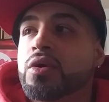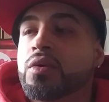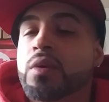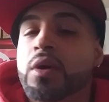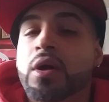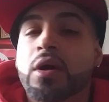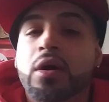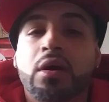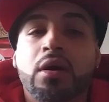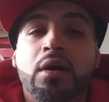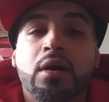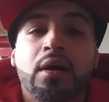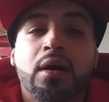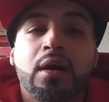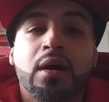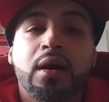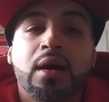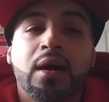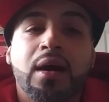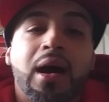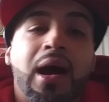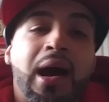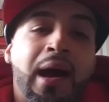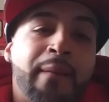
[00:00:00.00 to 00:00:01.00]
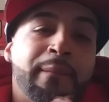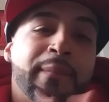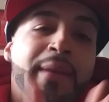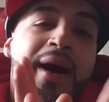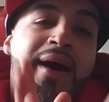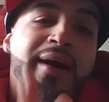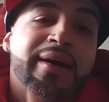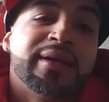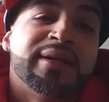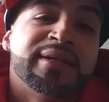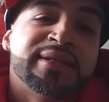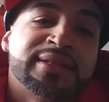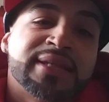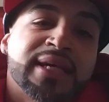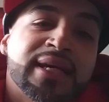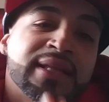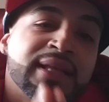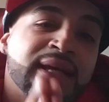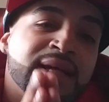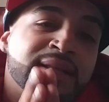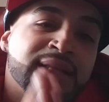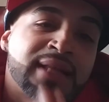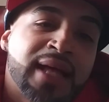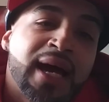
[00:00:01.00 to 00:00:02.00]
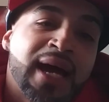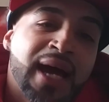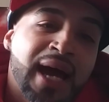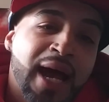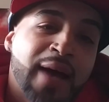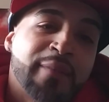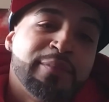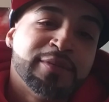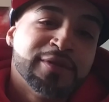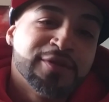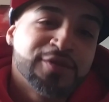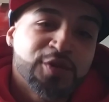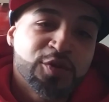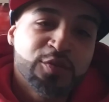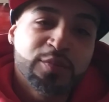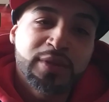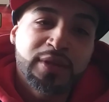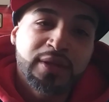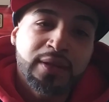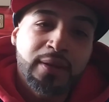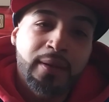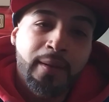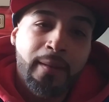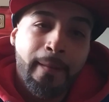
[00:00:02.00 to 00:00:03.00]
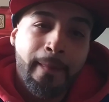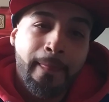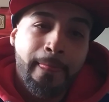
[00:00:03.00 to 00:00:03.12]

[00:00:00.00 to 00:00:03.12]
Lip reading: Well, I'm not going to say that happened to me,